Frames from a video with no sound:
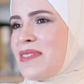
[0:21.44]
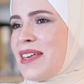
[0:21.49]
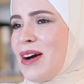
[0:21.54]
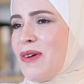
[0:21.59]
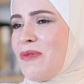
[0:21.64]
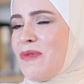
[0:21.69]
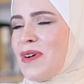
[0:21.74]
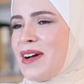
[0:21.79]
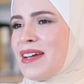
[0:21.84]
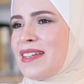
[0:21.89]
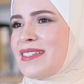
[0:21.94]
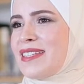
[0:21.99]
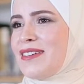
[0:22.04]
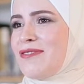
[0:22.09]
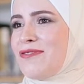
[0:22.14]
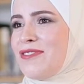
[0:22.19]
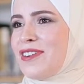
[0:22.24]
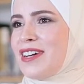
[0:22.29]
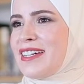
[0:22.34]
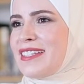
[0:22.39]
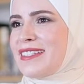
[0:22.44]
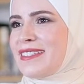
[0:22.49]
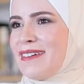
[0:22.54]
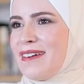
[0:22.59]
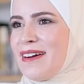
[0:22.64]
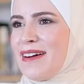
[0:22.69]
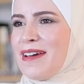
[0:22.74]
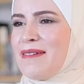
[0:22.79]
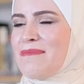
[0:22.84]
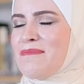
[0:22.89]
that was the
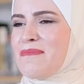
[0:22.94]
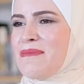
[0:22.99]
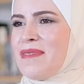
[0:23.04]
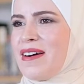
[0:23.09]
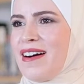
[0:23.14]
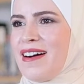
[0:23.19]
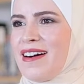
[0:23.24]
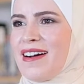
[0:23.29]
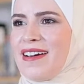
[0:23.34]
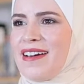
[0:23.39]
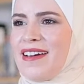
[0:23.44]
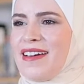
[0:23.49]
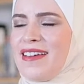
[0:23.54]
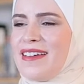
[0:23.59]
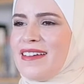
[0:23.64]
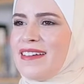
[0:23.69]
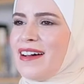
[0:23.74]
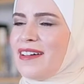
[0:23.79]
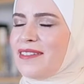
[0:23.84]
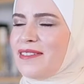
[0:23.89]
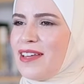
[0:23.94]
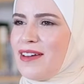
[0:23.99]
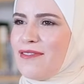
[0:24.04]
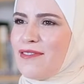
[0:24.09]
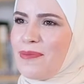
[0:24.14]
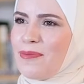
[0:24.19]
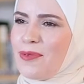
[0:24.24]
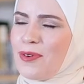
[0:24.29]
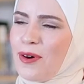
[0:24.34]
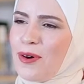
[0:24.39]
first time I
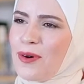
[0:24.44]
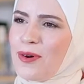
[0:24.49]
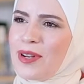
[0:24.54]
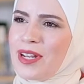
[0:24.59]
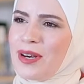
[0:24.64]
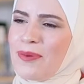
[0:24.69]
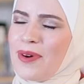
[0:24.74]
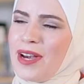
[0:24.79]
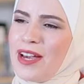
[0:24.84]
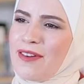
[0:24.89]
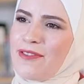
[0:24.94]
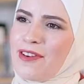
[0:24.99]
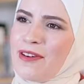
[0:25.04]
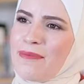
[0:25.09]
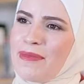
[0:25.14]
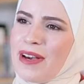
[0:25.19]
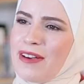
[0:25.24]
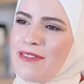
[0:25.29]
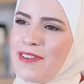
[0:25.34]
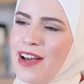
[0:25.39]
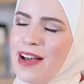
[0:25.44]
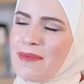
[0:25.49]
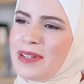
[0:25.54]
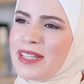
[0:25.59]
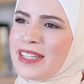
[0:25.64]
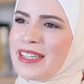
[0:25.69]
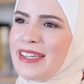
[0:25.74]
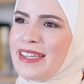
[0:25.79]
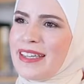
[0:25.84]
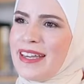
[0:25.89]
live abroad, away from my
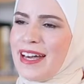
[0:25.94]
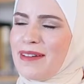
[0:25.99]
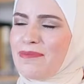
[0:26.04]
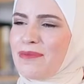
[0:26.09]
family